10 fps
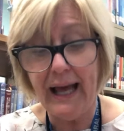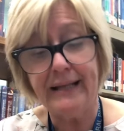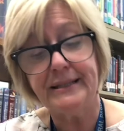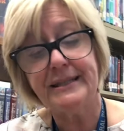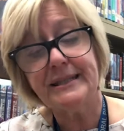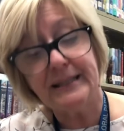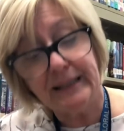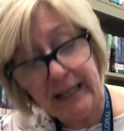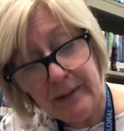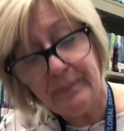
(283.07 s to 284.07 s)
and
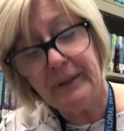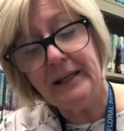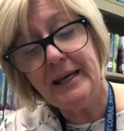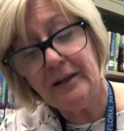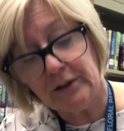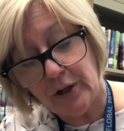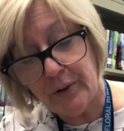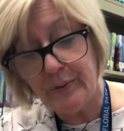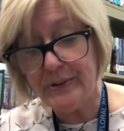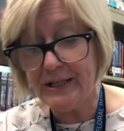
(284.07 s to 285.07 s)
sleepily
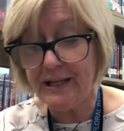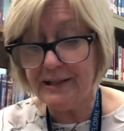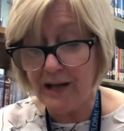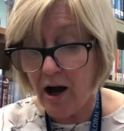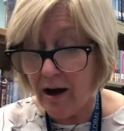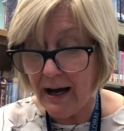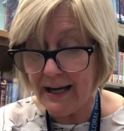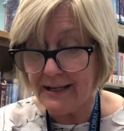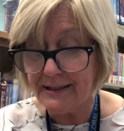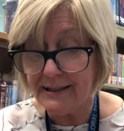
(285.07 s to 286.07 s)
closed his
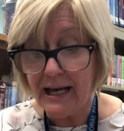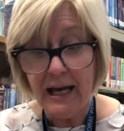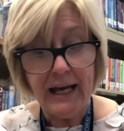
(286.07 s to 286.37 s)
eyes.